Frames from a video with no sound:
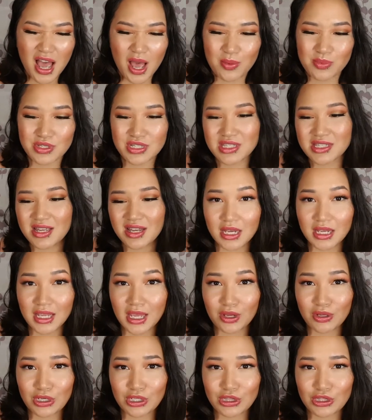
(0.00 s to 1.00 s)
I'm just not
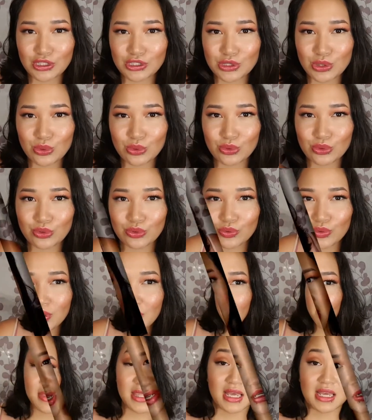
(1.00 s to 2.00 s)
counting the total.
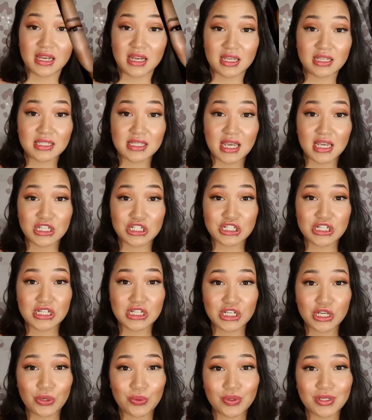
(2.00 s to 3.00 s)
That is
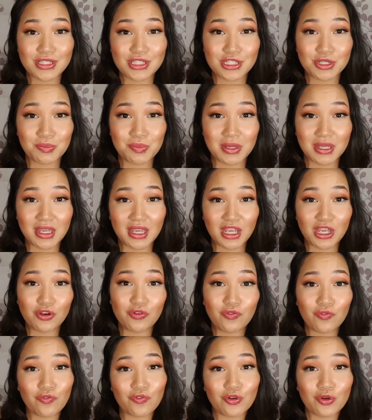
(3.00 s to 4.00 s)
actually going to be it
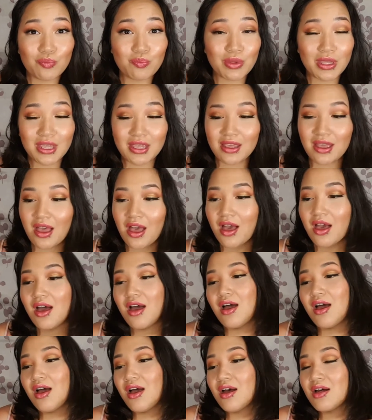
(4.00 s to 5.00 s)
for me.
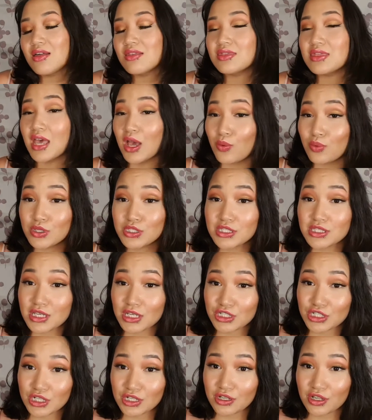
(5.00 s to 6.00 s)
That was
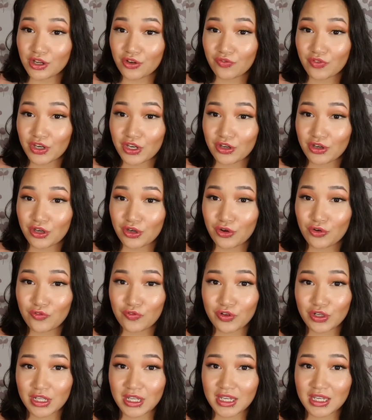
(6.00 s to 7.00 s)
such a long video.
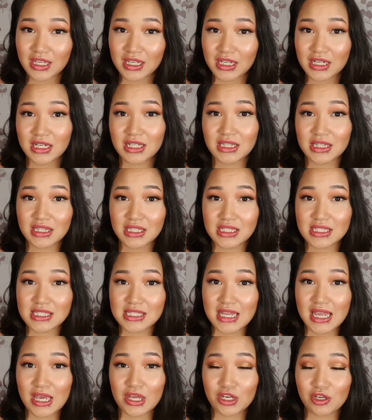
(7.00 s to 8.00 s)
Hopefully I can cut this
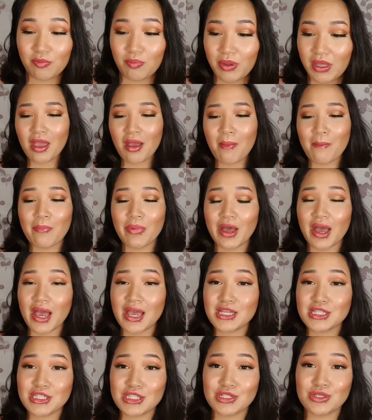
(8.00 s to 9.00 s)
down a bit. But
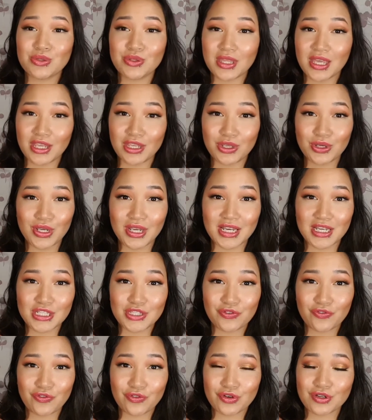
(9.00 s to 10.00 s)
I do thank you
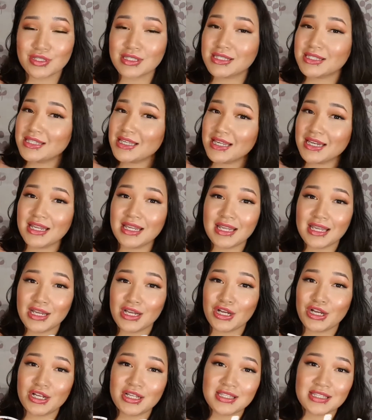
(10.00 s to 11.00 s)
guys for sitting
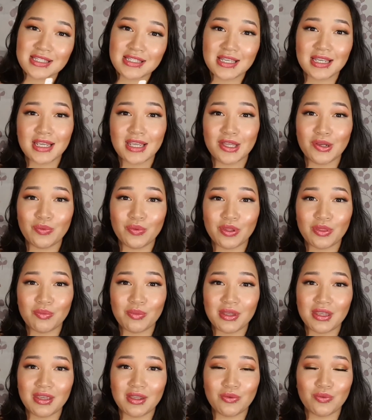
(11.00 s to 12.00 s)
here and sticking with
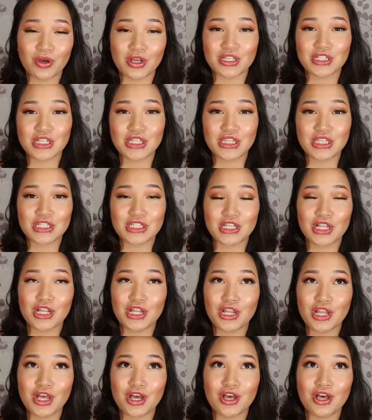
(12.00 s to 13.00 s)
me and watching this
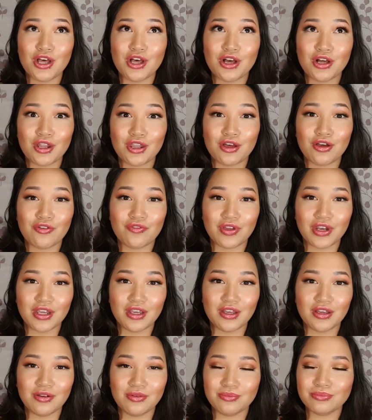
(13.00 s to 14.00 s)
long
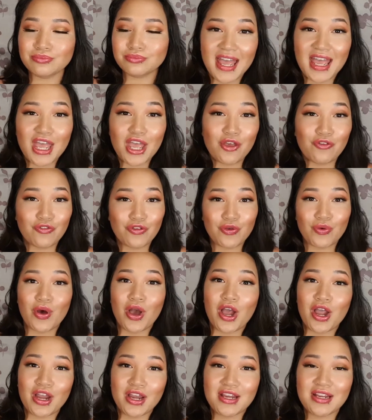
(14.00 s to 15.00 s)
video. If you
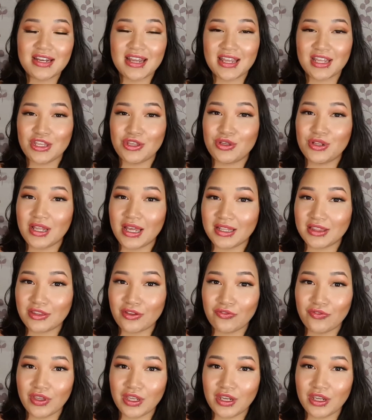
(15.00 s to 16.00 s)
aren't and you like
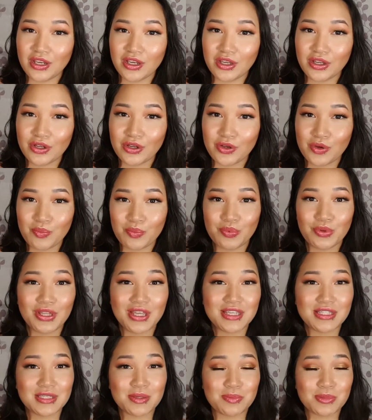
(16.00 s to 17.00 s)
the video,
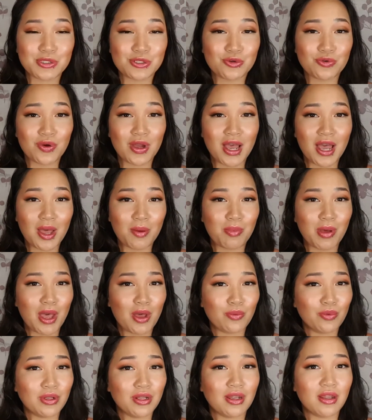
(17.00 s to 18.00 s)
please subscribe.
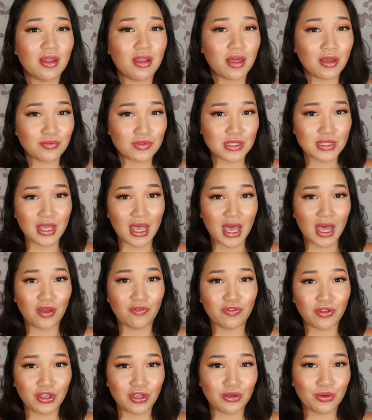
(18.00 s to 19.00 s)
I would love to
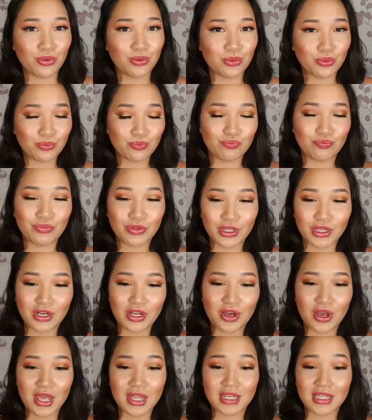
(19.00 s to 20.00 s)
have you, you
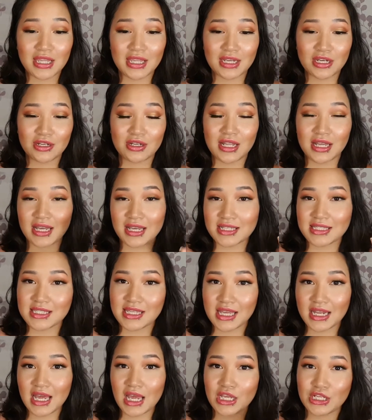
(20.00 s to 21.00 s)
know. And then, like I
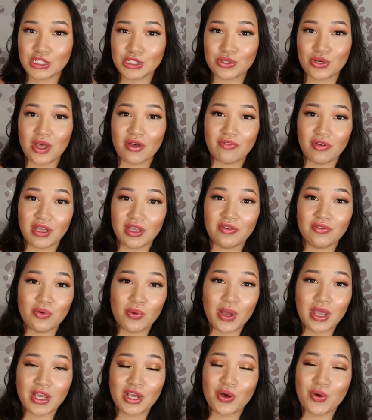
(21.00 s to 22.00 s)
said, I do have a
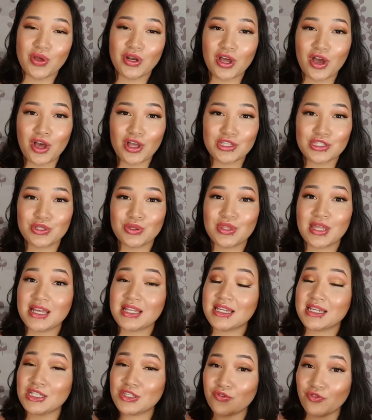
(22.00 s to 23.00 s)
giveaway going on, so
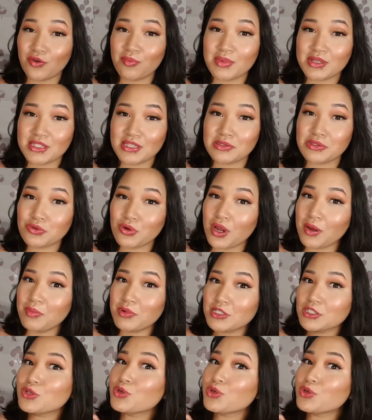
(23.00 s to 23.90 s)
that is for my subscribers.